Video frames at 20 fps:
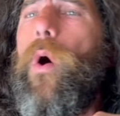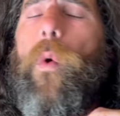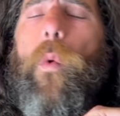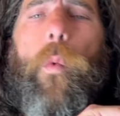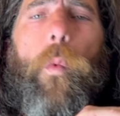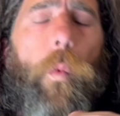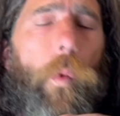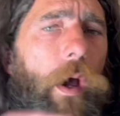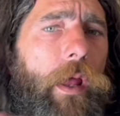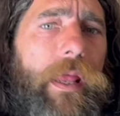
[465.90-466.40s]

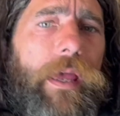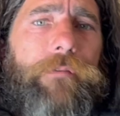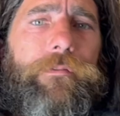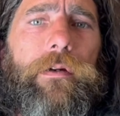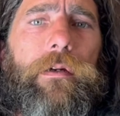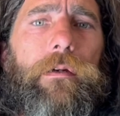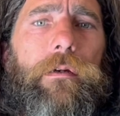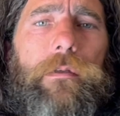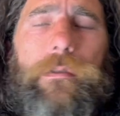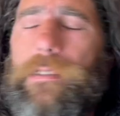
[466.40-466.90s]
whatever,
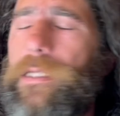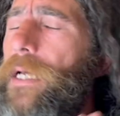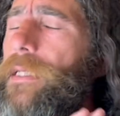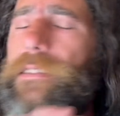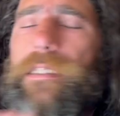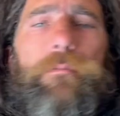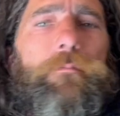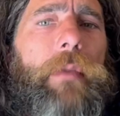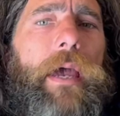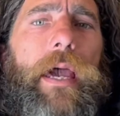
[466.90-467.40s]

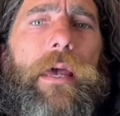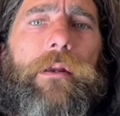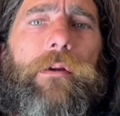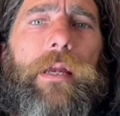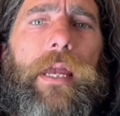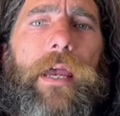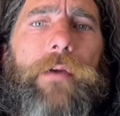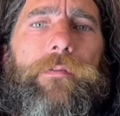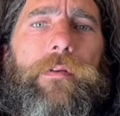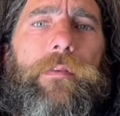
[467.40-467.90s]
doesn't matter
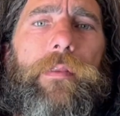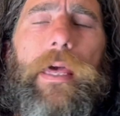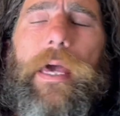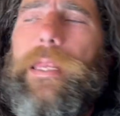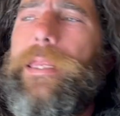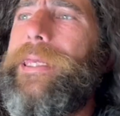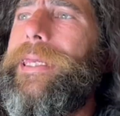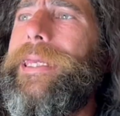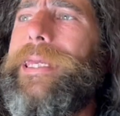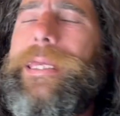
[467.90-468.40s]
after that.
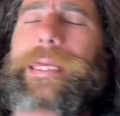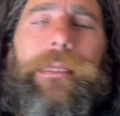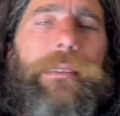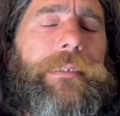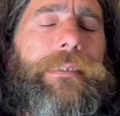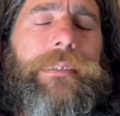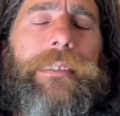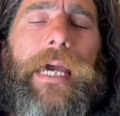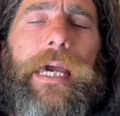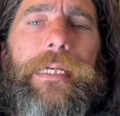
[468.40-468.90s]
It, the
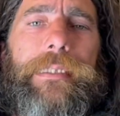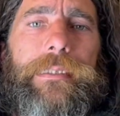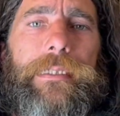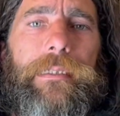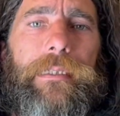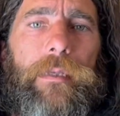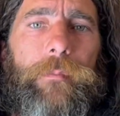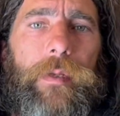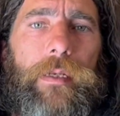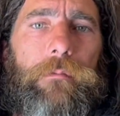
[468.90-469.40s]
sky's the
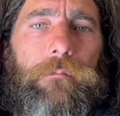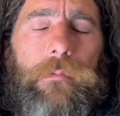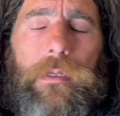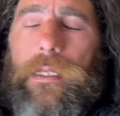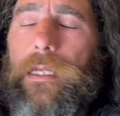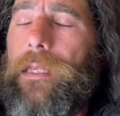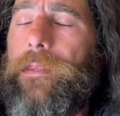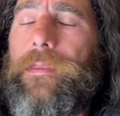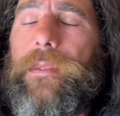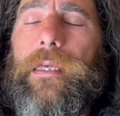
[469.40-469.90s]
limit.
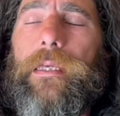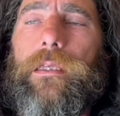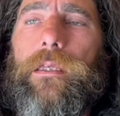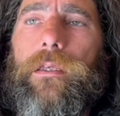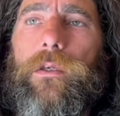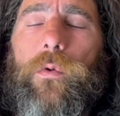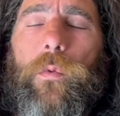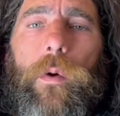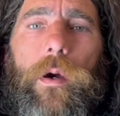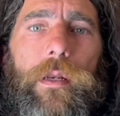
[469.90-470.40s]
Anything that
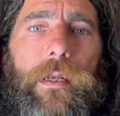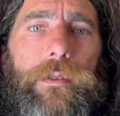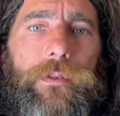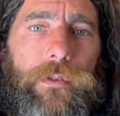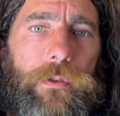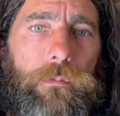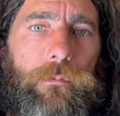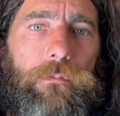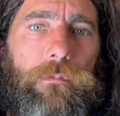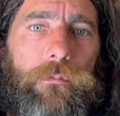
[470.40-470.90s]
you want to
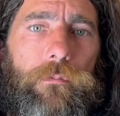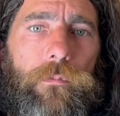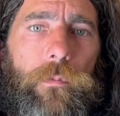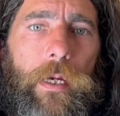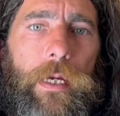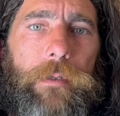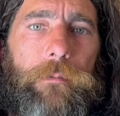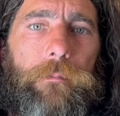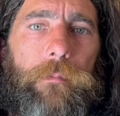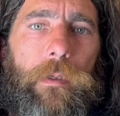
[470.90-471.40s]
do,
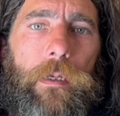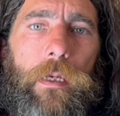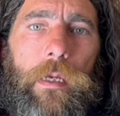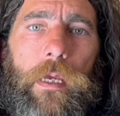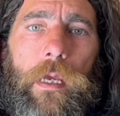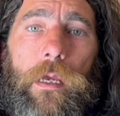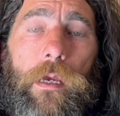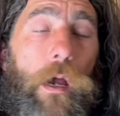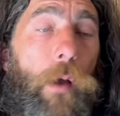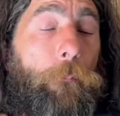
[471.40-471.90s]
right?
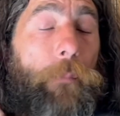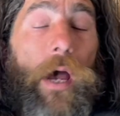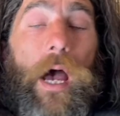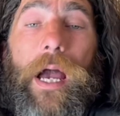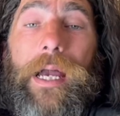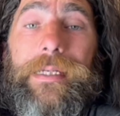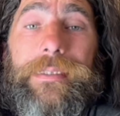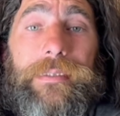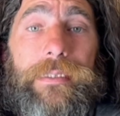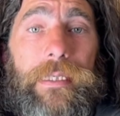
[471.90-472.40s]

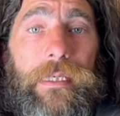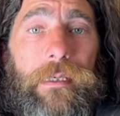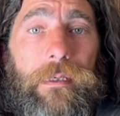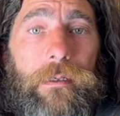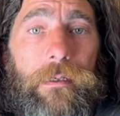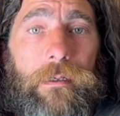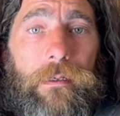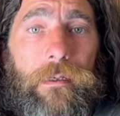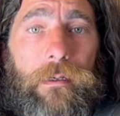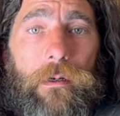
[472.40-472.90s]
Epoxy,
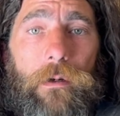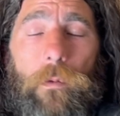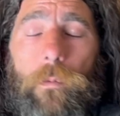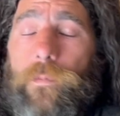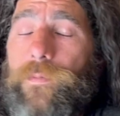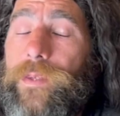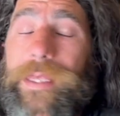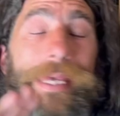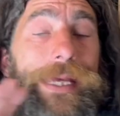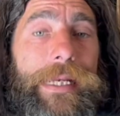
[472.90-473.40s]

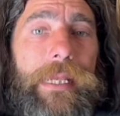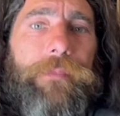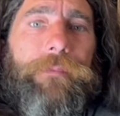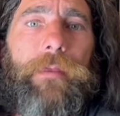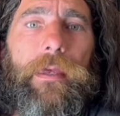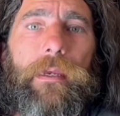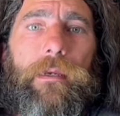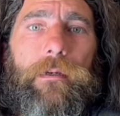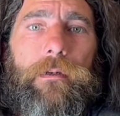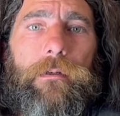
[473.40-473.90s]

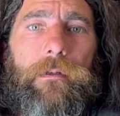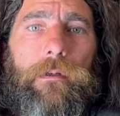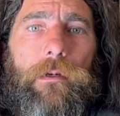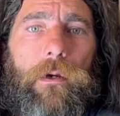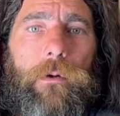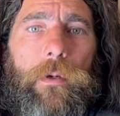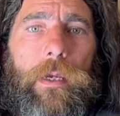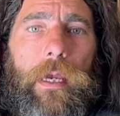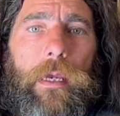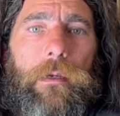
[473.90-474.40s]
anything,
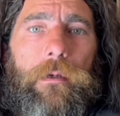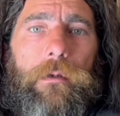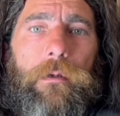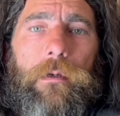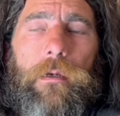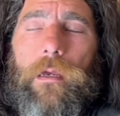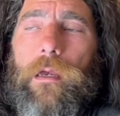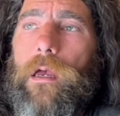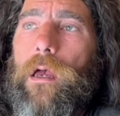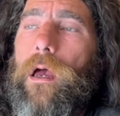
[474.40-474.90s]
okay?
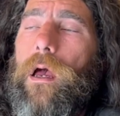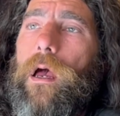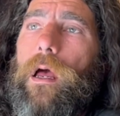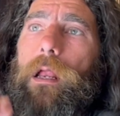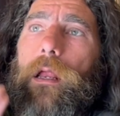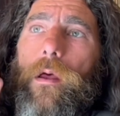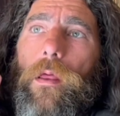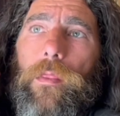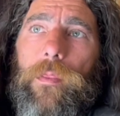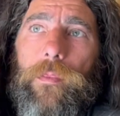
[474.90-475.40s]

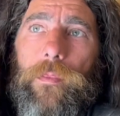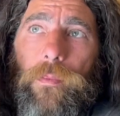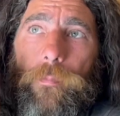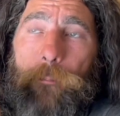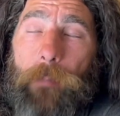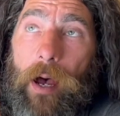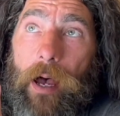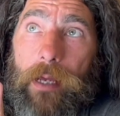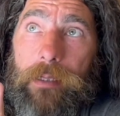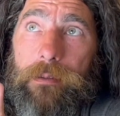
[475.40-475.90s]

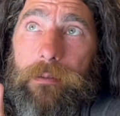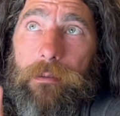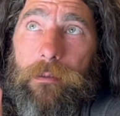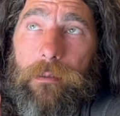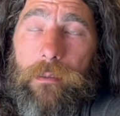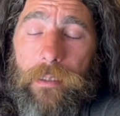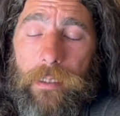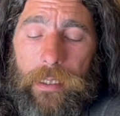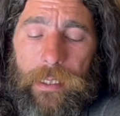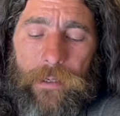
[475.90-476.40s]
But
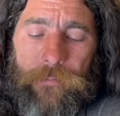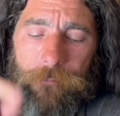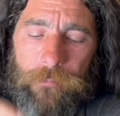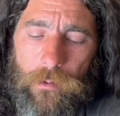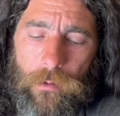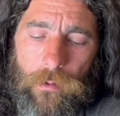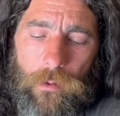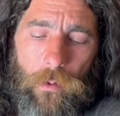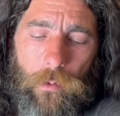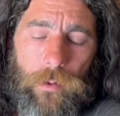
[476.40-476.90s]
if
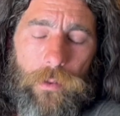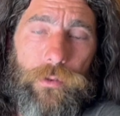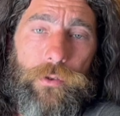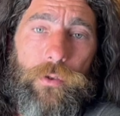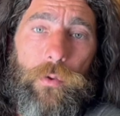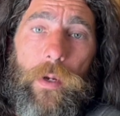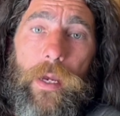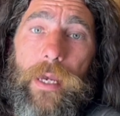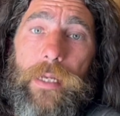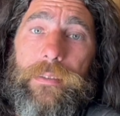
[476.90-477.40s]
you're going
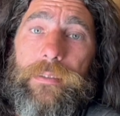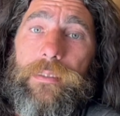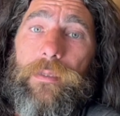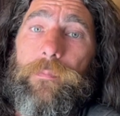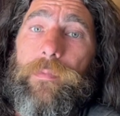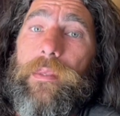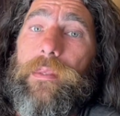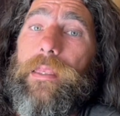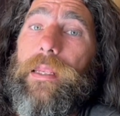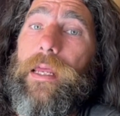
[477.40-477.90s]
to add
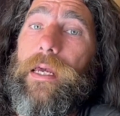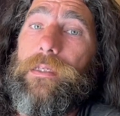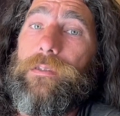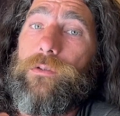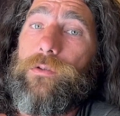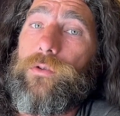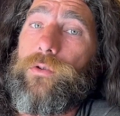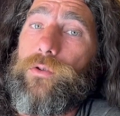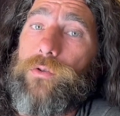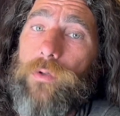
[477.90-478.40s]
something that has
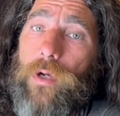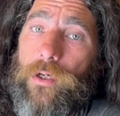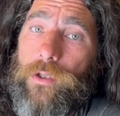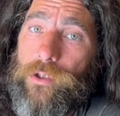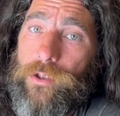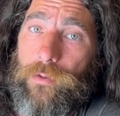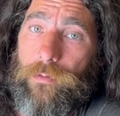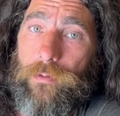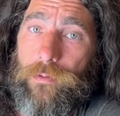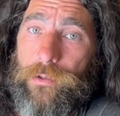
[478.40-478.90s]

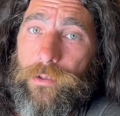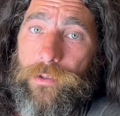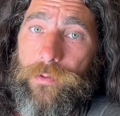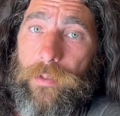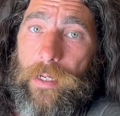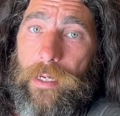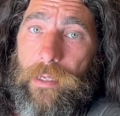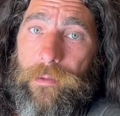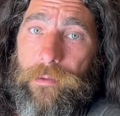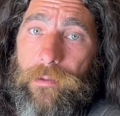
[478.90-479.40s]
structural
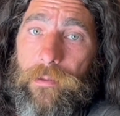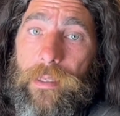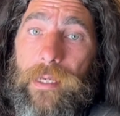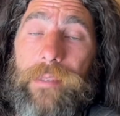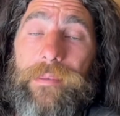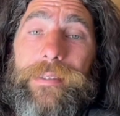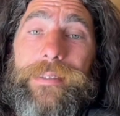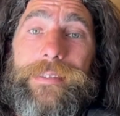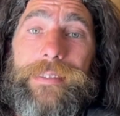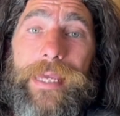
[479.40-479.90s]
strength,
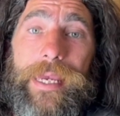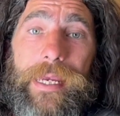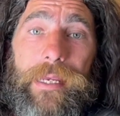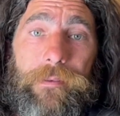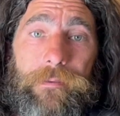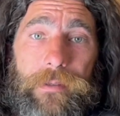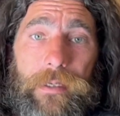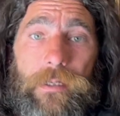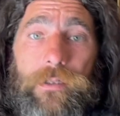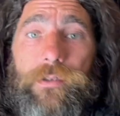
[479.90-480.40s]
like this
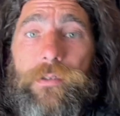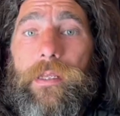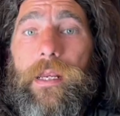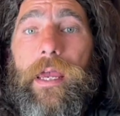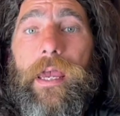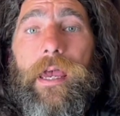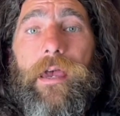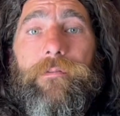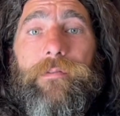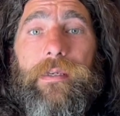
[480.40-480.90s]
eighth inch that I have